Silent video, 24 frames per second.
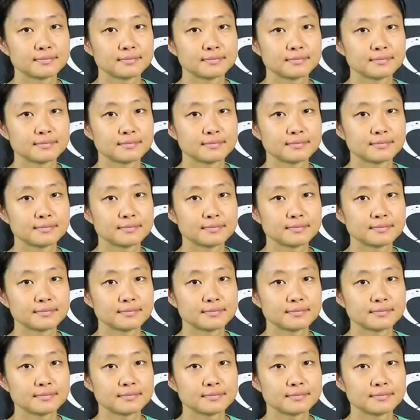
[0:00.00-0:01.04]

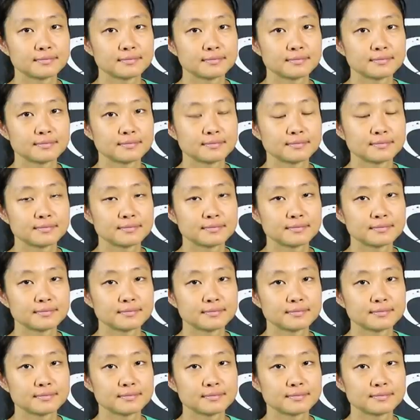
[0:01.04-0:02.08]

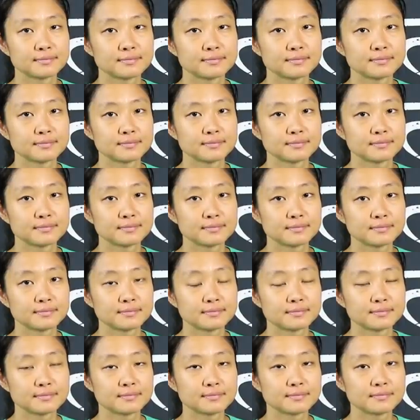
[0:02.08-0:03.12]

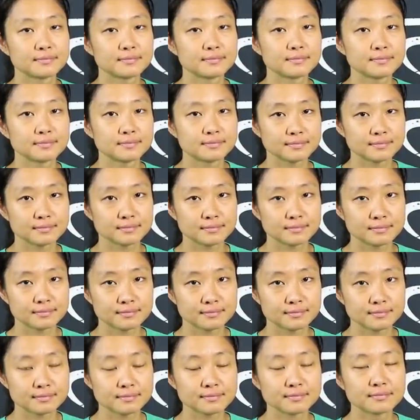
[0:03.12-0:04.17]

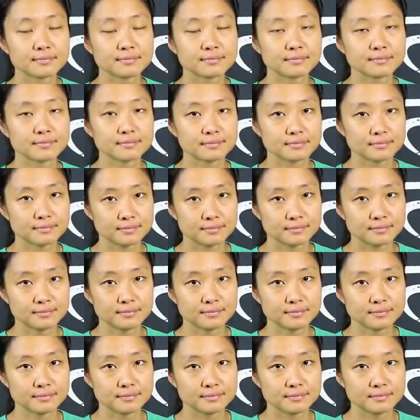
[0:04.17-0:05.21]

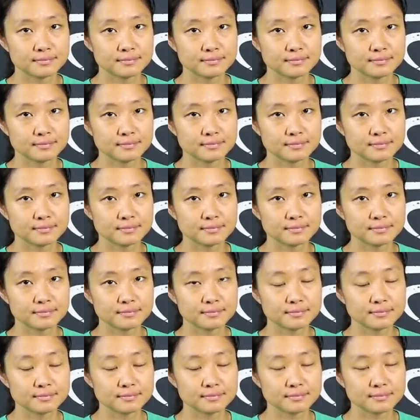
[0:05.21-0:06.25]

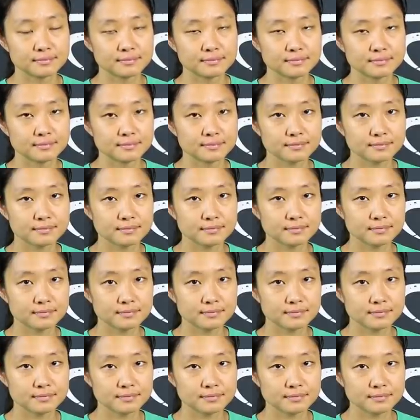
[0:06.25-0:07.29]

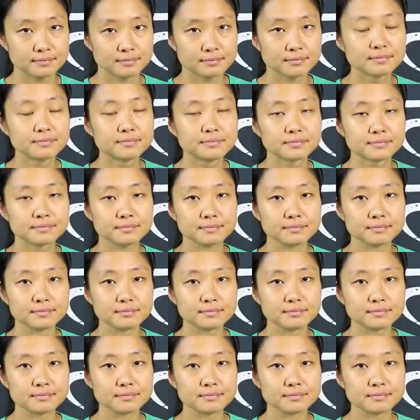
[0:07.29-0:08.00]
(not speaking)